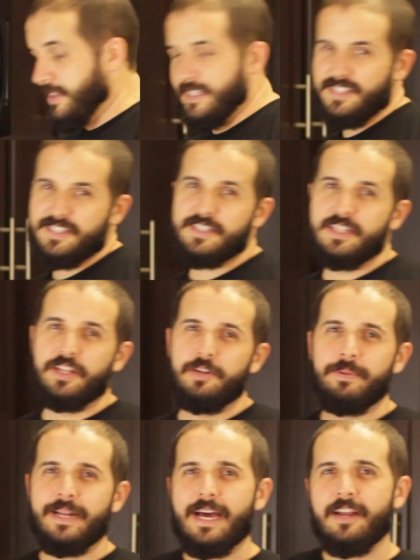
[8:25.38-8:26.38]
This is a
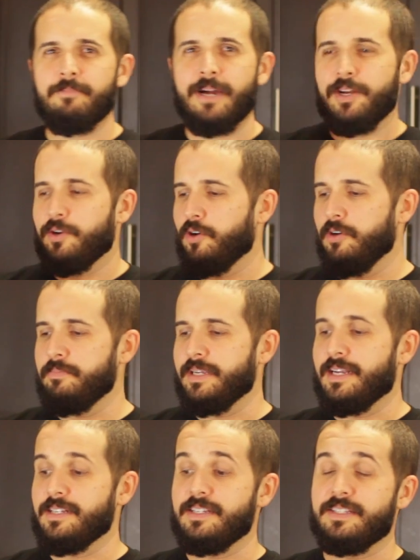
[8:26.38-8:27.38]
little bit out of my norm
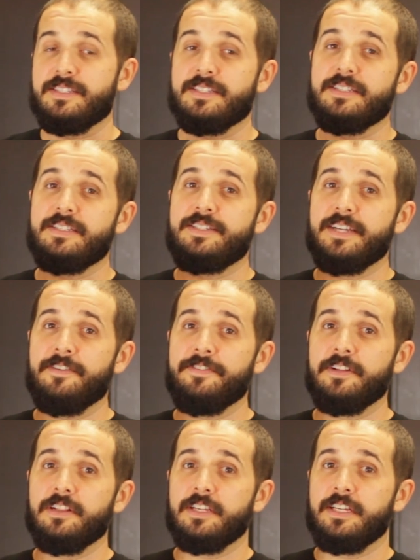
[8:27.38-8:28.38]
because it's
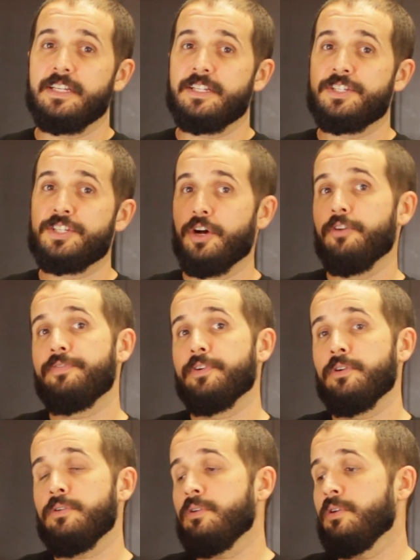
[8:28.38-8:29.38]
definitely
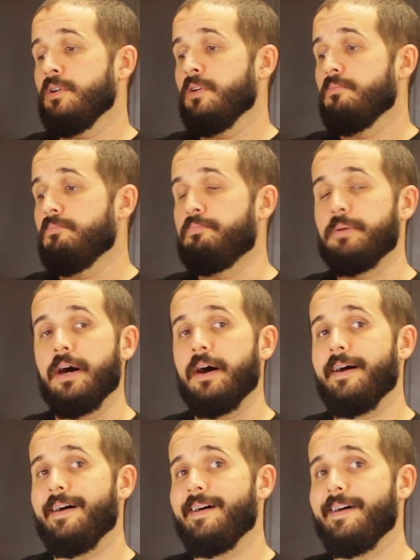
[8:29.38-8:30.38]
tofu,
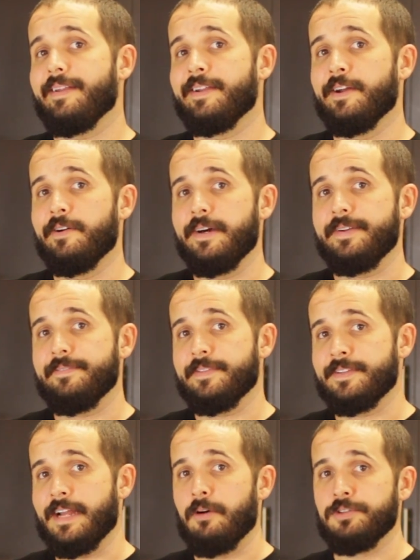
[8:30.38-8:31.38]
but you know what?
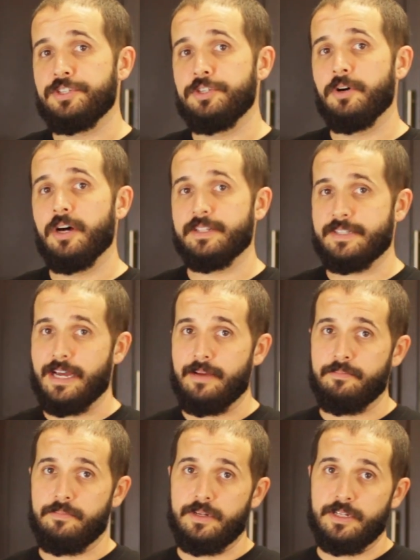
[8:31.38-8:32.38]
It's not what you do all the
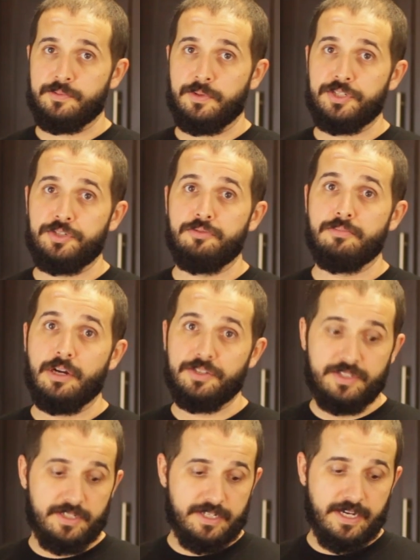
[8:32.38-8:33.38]
time. It's what you do
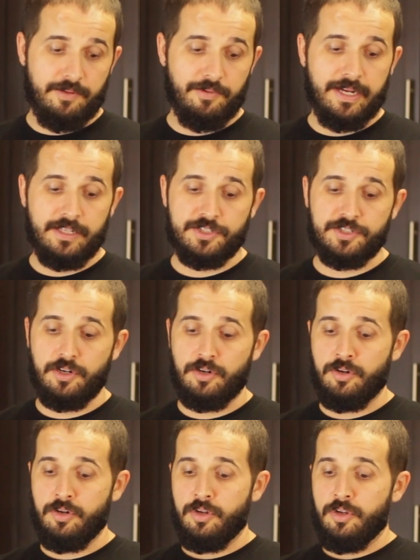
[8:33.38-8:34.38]
most of the time, right?
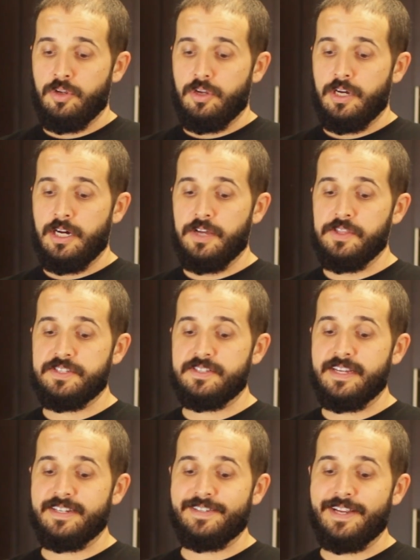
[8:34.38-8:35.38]
So this
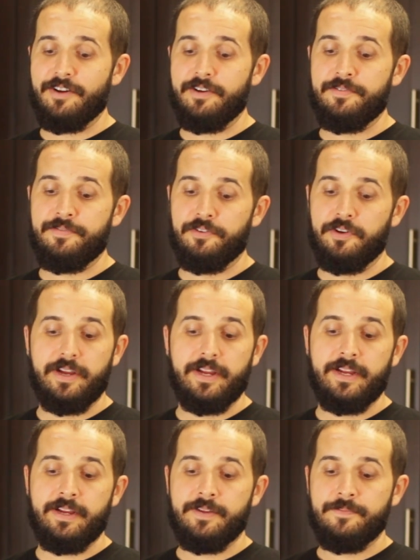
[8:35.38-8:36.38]
is a
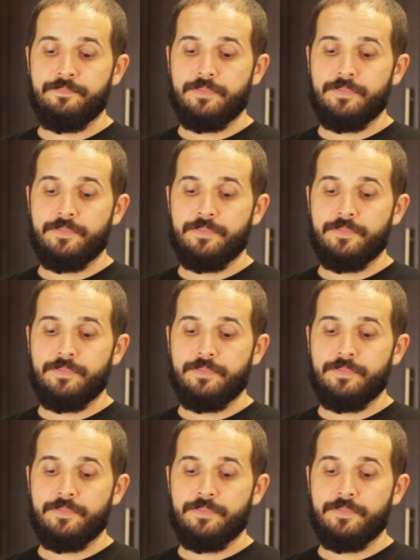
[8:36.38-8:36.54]
dairy-free,